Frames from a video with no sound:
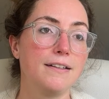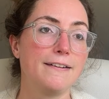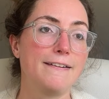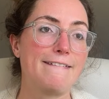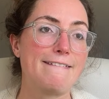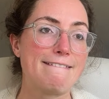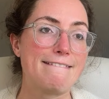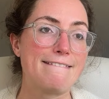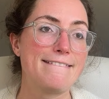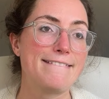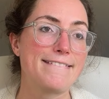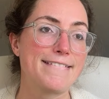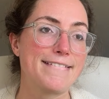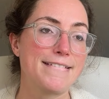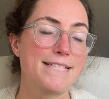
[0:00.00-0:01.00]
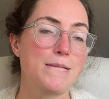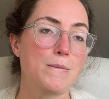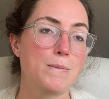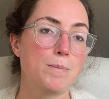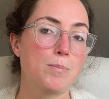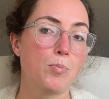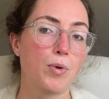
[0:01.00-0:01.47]

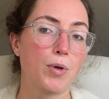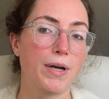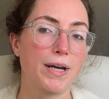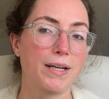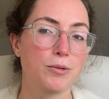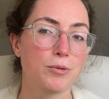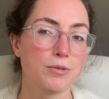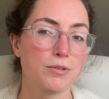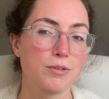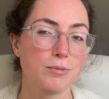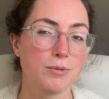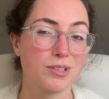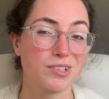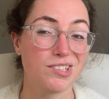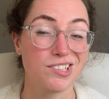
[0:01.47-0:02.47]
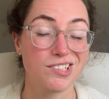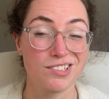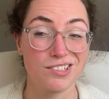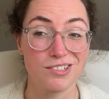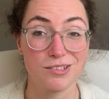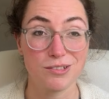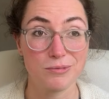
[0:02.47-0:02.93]
But I also wanted to
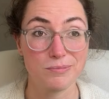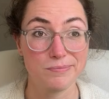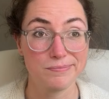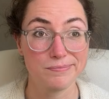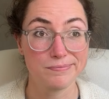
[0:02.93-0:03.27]
do